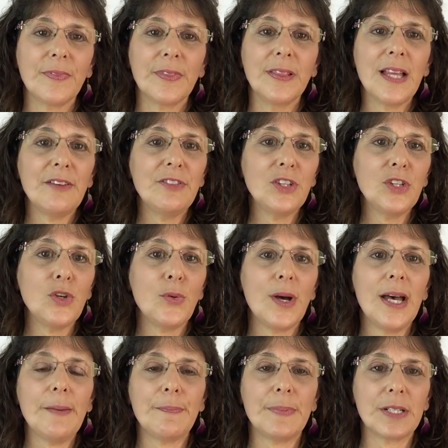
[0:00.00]
level you
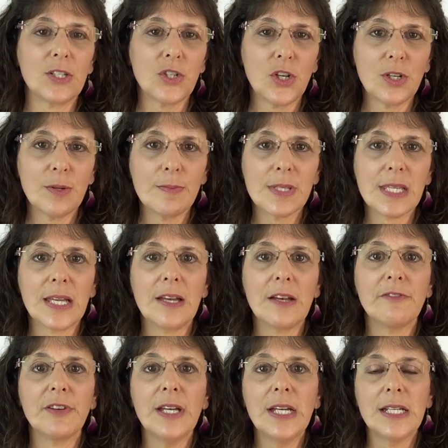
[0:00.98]
up in terms
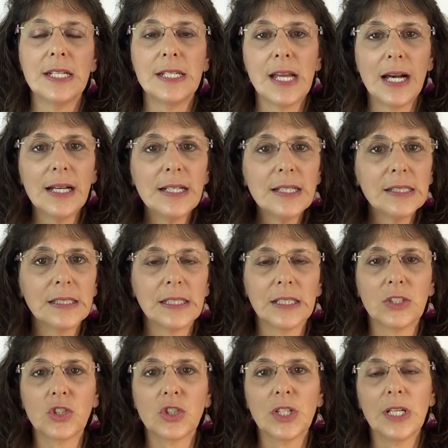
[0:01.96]
of
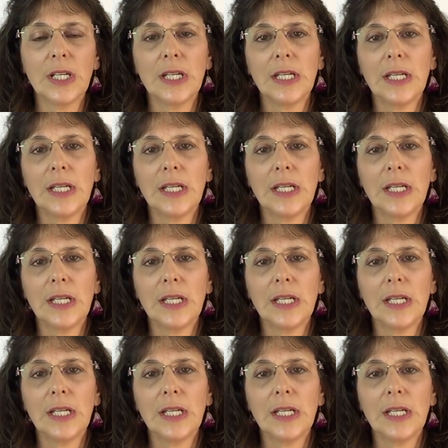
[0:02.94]
knowledge?